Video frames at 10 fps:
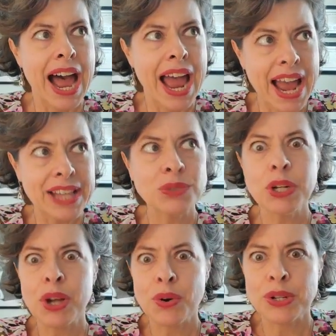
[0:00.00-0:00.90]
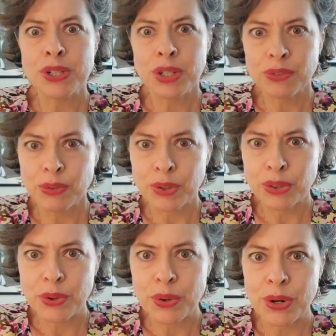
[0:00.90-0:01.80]
As we go into the
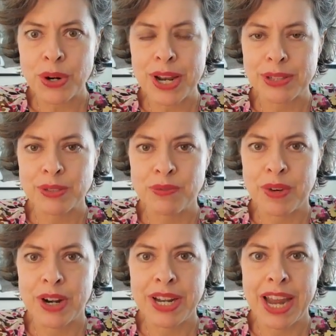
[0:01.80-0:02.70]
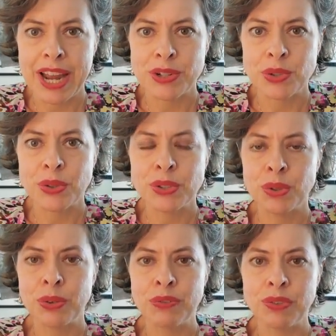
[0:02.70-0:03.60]
fourth quarter, it's very natural
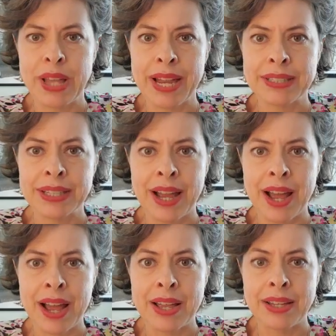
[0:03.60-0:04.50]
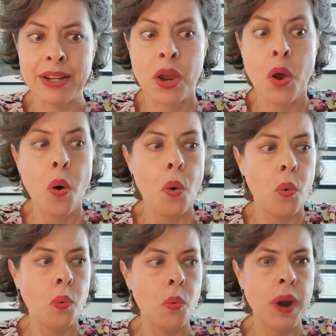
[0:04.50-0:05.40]
to reflect on
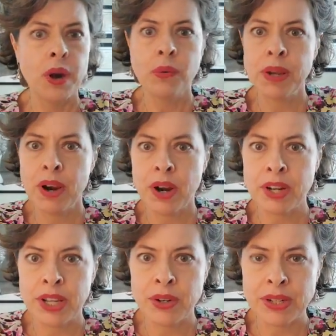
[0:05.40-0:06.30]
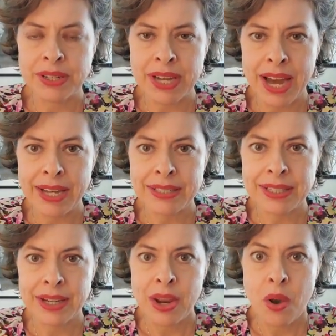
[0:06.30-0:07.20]
where we are year to date,